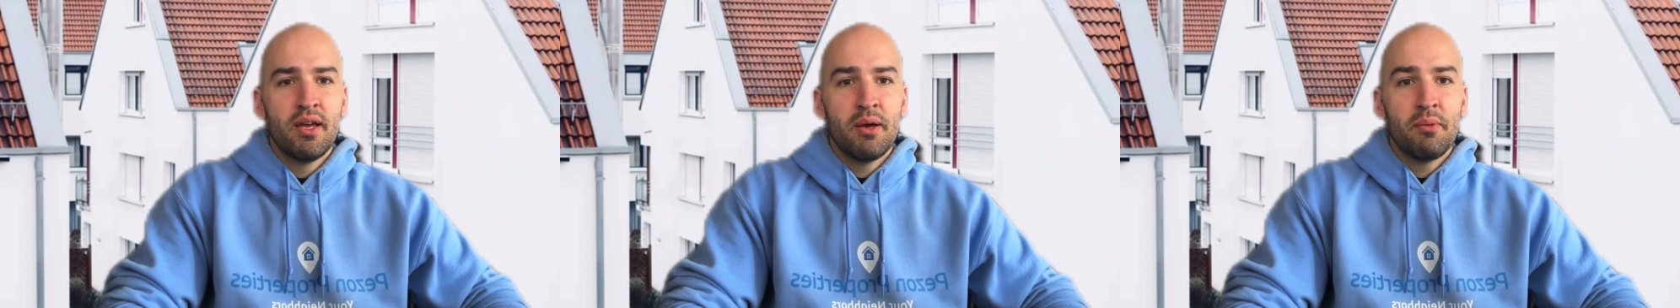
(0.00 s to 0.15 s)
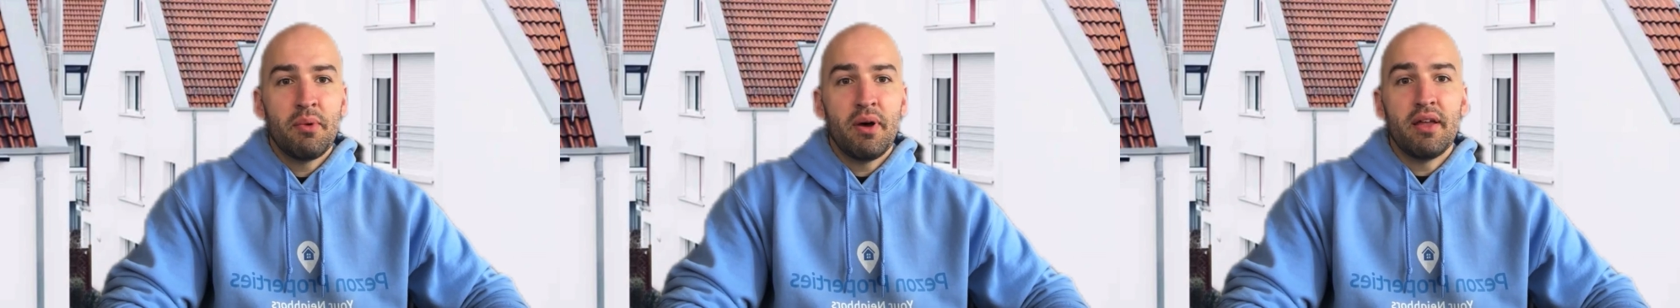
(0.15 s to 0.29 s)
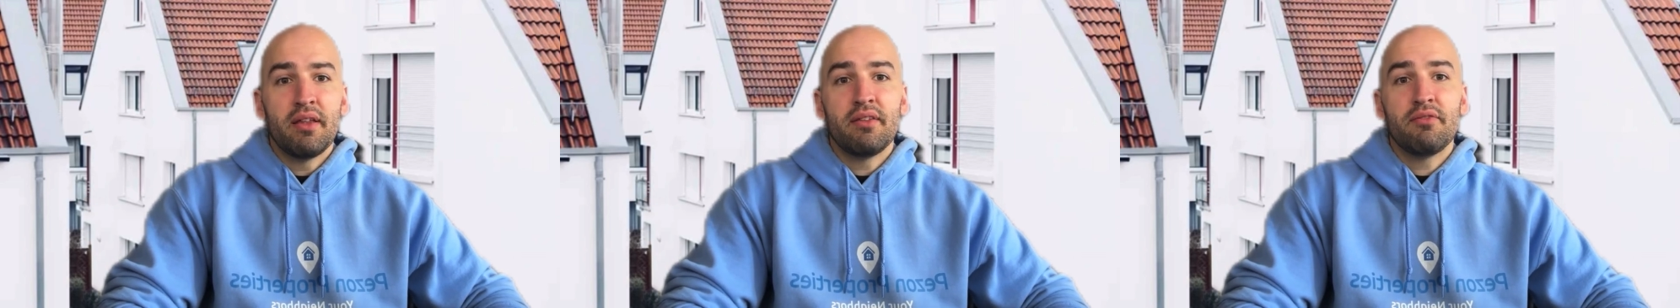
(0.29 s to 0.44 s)

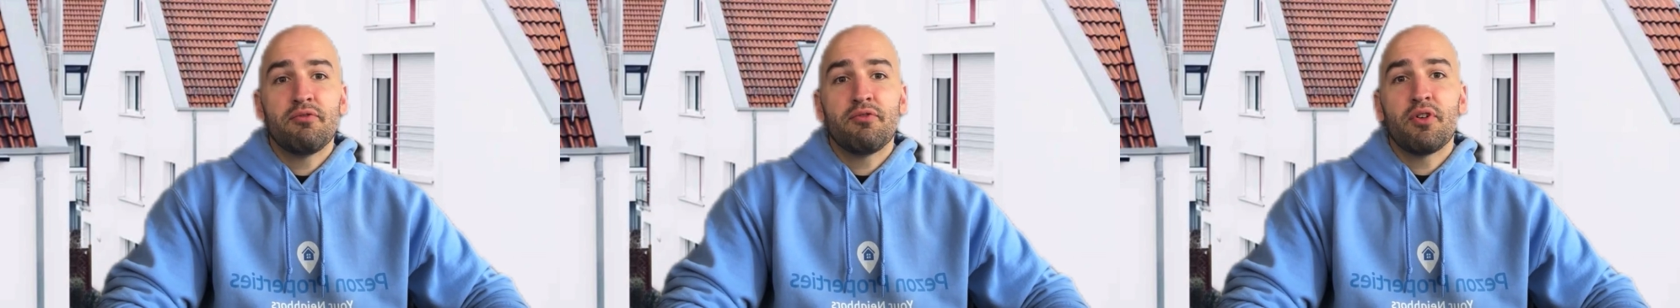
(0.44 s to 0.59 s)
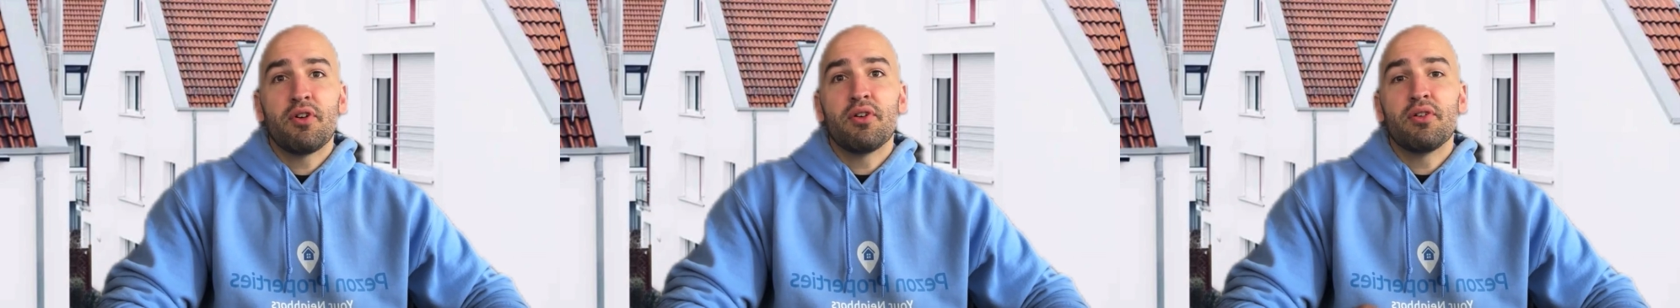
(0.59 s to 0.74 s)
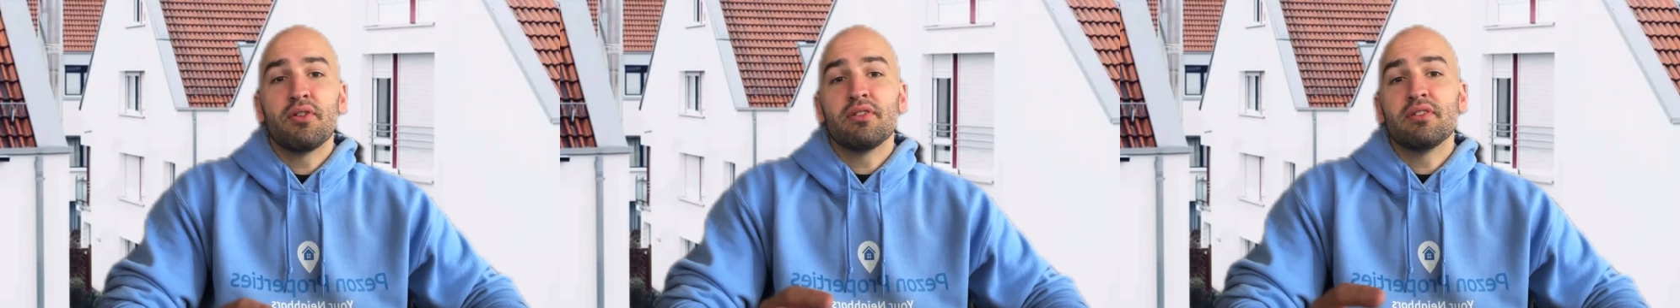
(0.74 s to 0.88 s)
But
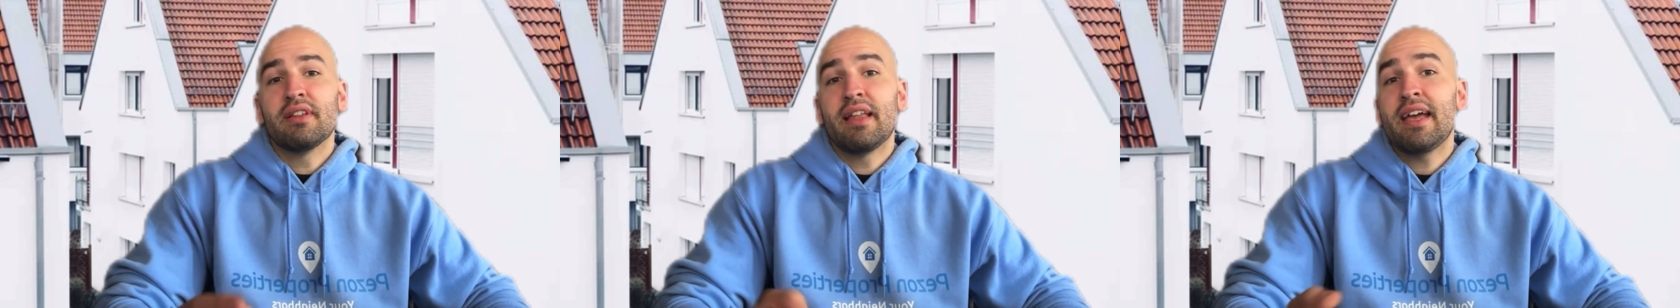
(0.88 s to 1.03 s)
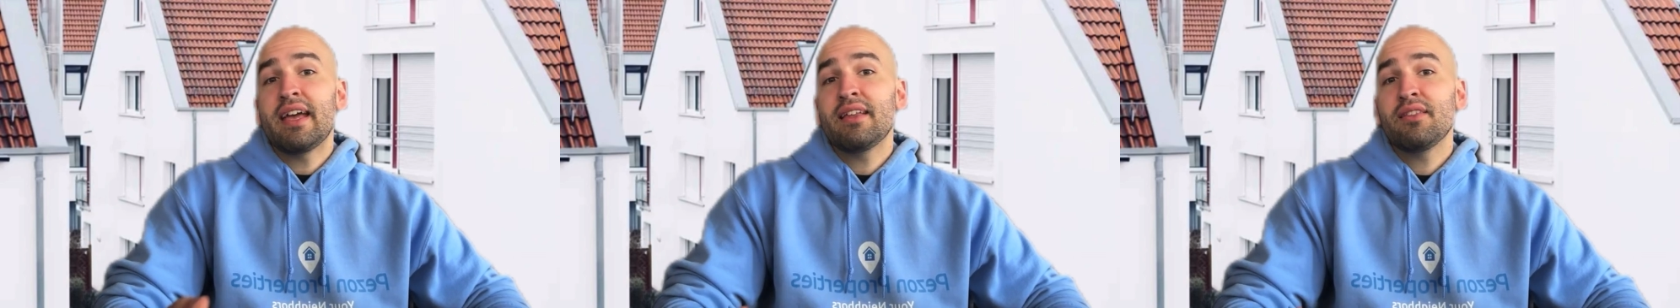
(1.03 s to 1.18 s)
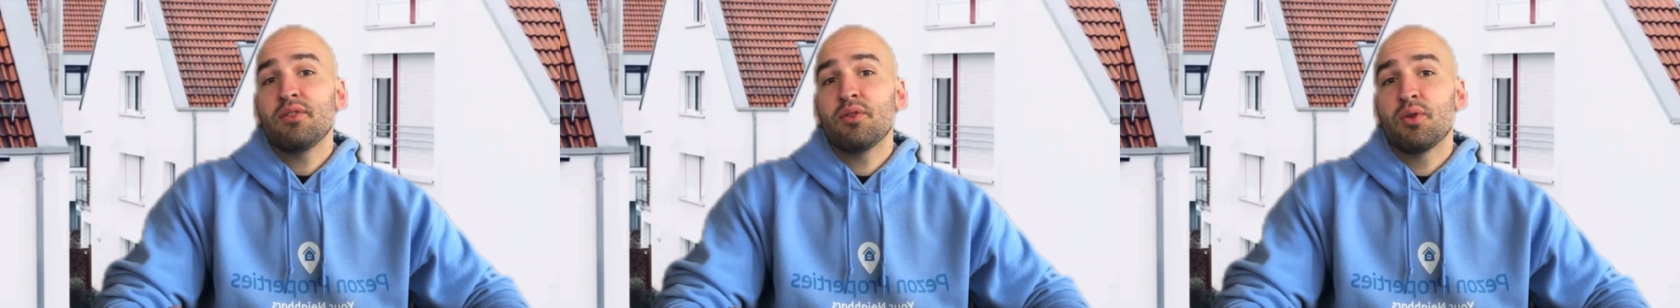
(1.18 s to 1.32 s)
for
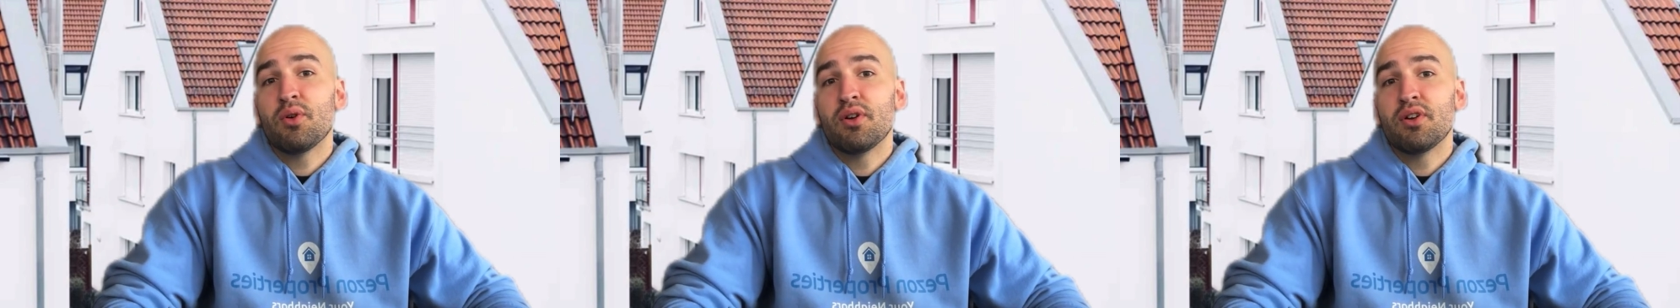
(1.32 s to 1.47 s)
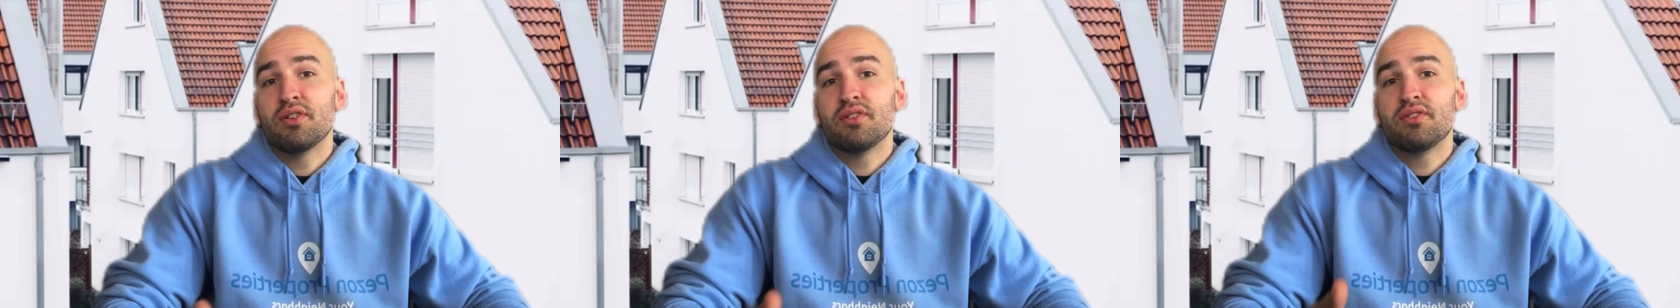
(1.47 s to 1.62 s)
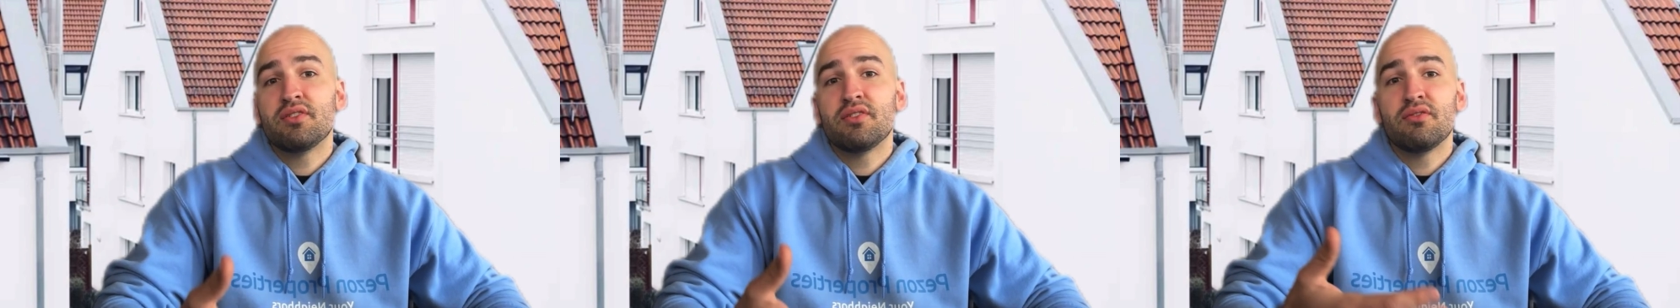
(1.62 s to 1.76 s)

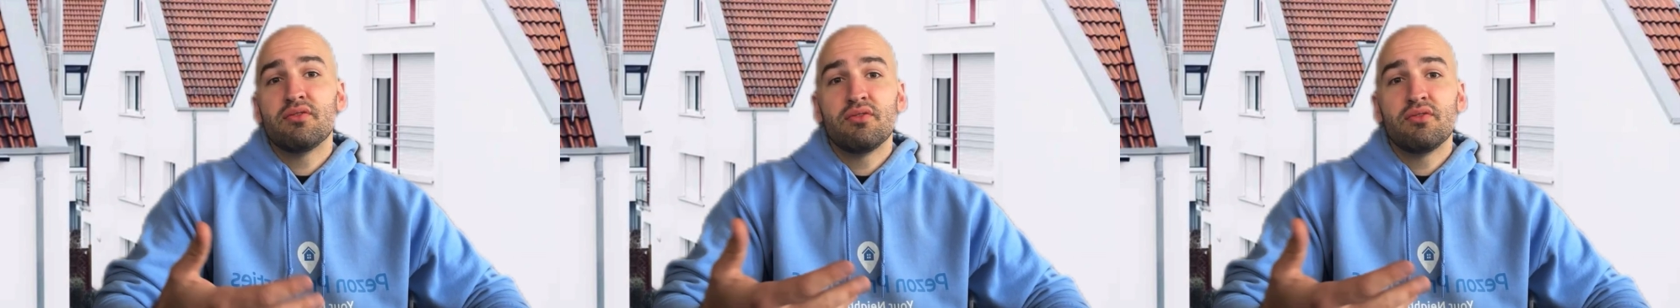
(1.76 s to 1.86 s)
landlords,